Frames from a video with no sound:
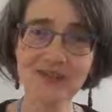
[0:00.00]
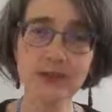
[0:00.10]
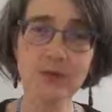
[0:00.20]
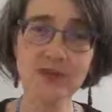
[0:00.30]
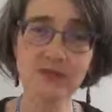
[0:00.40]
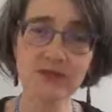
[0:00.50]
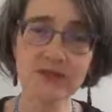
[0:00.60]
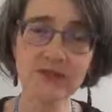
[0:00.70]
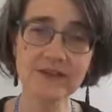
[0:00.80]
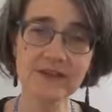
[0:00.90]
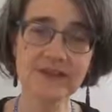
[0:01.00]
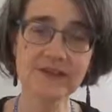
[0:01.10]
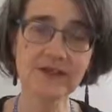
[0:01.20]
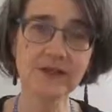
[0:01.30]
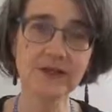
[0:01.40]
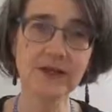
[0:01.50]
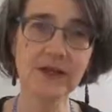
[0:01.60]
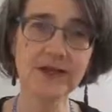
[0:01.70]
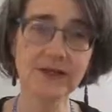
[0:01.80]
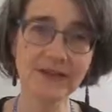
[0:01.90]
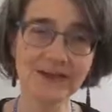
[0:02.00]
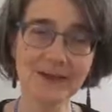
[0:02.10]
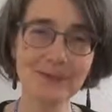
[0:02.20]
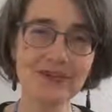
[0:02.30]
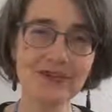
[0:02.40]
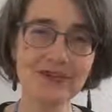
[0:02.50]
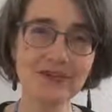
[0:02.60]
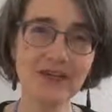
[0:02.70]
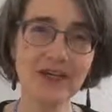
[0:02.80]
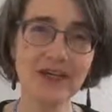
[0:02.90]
and we'll talk everything through, and I'll be able to